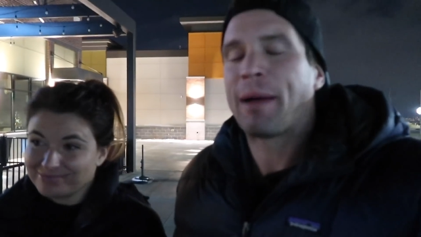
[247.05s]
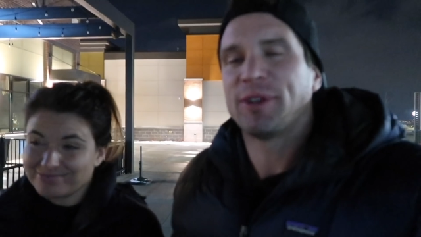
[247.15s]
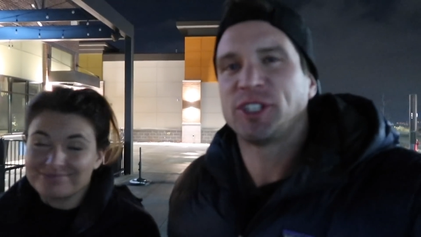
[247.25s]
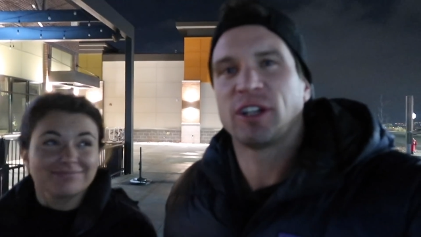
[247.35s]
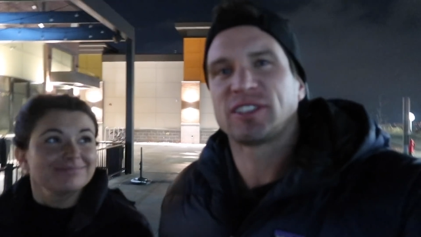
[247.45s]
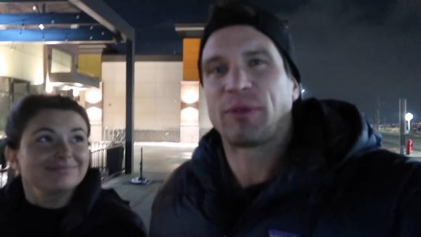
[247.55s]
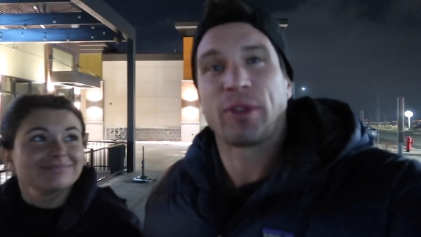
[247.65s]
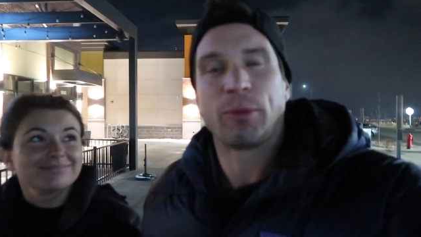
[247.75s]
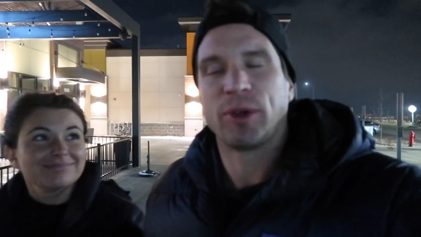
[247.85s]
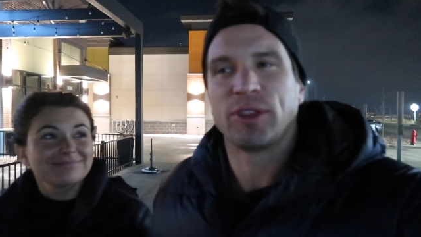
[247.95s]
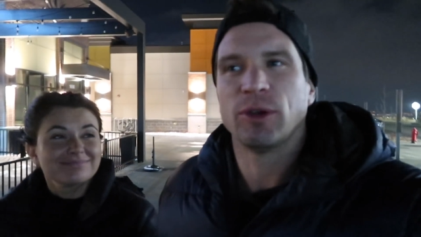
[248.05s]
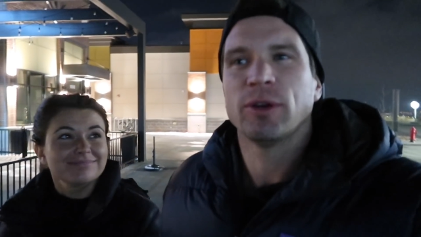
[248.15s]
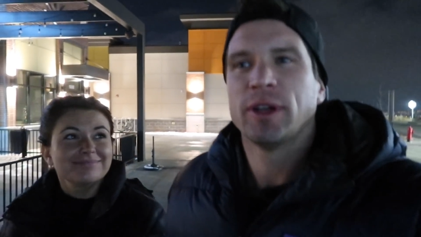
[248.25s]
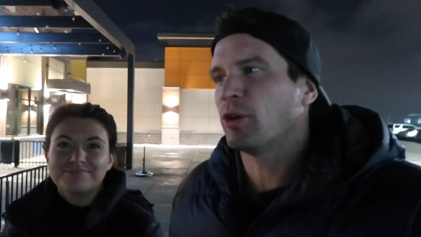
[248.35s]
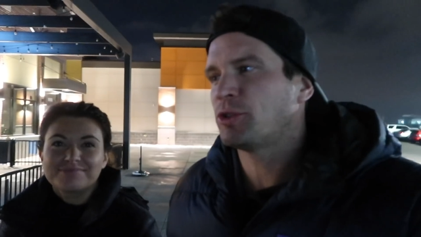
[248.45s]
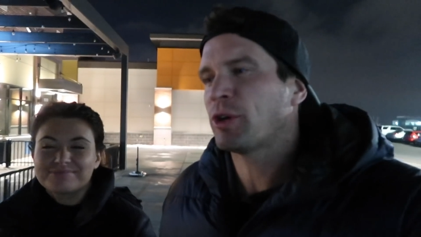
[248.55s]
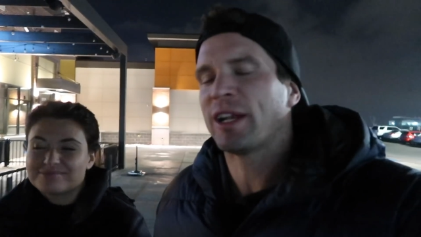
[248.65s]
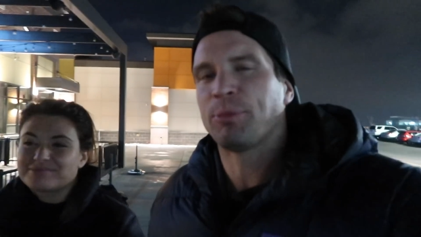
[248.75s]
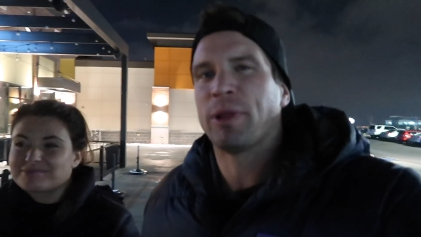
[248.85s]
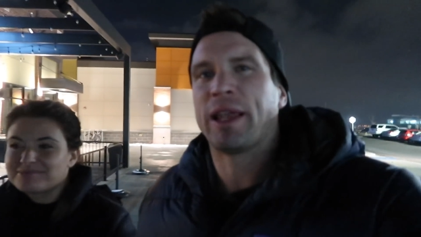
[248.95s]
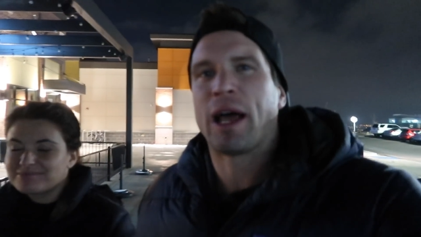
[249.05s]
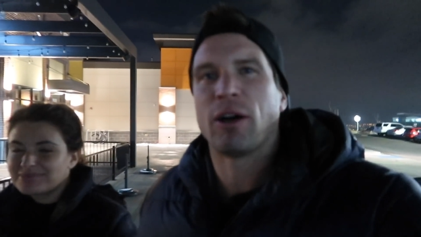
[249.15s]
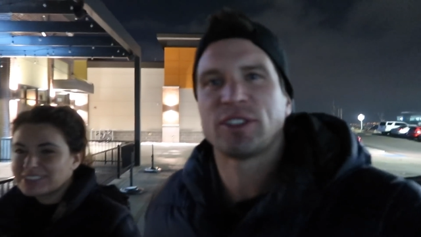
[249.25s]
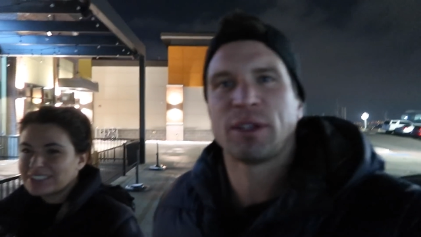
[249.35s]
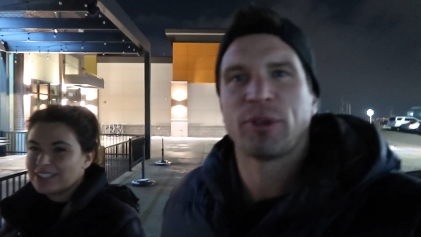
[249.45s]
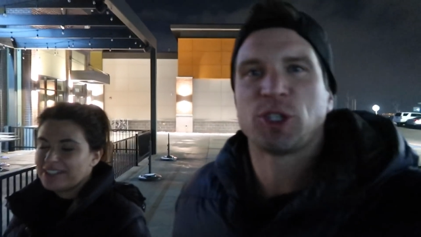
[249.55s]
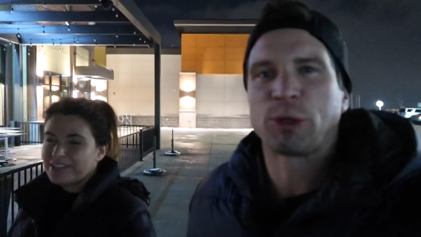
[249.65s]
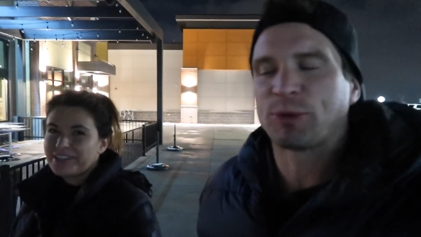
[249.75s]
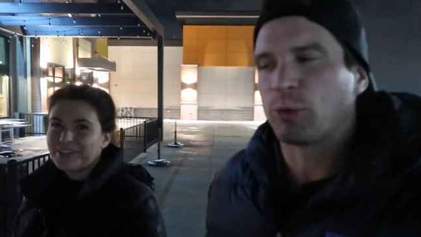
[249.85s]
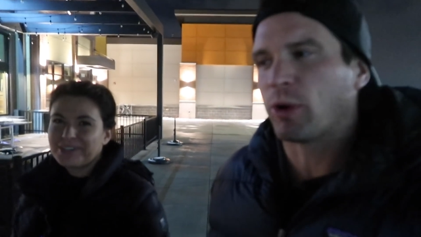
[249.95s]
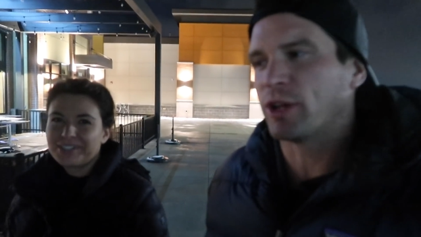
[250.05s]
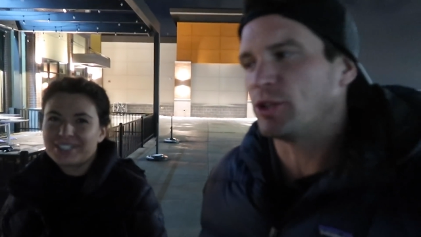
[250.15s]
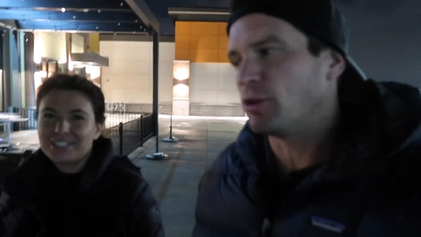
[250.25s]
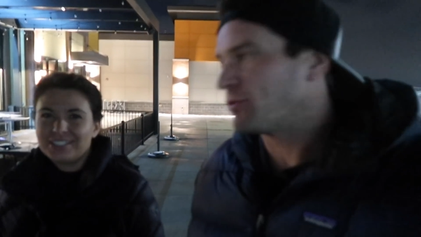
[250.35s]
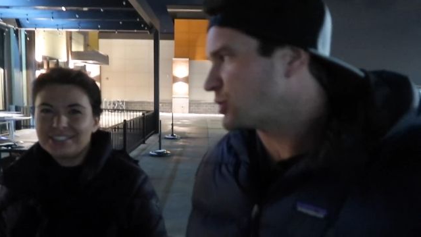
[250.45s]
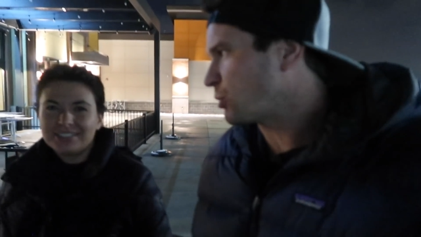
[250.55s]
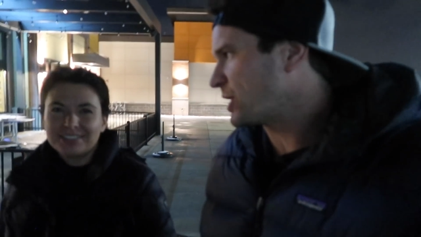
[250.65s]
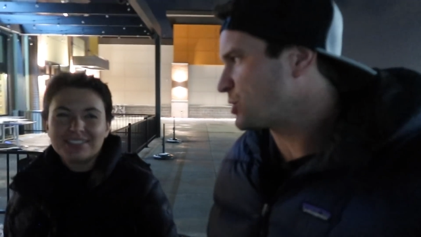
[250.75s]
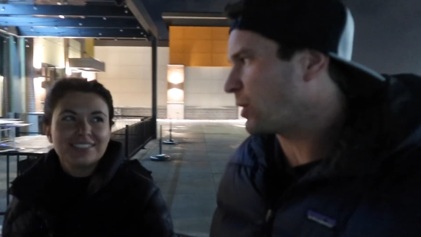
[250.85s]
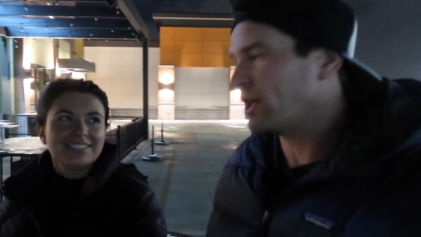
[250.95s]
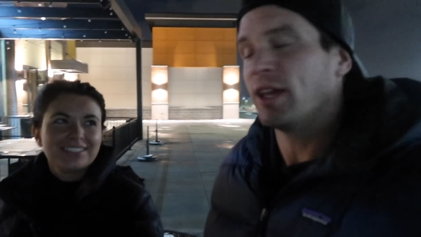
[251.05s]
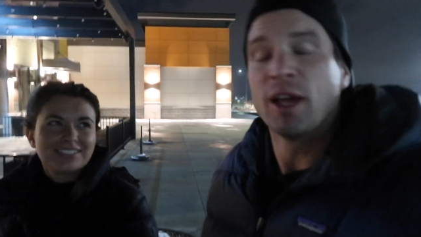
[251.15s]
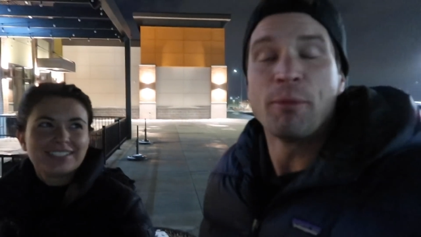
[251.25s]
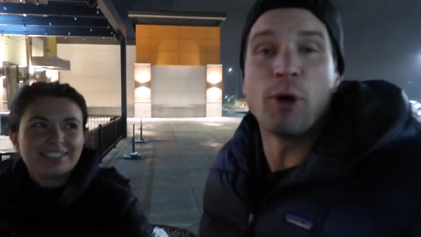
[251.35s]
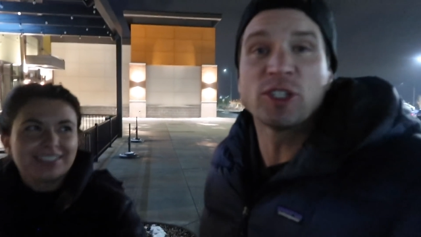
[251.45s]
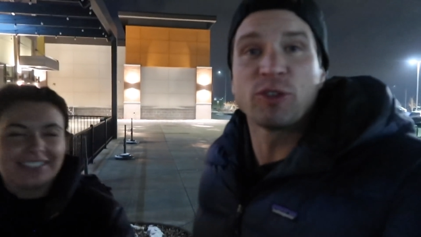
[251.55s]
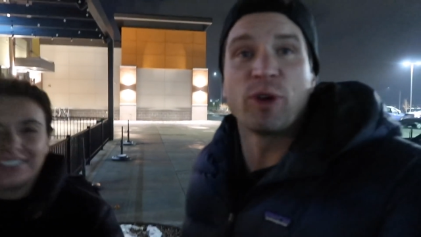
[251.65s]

Speaker 1: we're happy to share some of them with you. You know, tried to plan out some of the trips we wanna do for 2020, most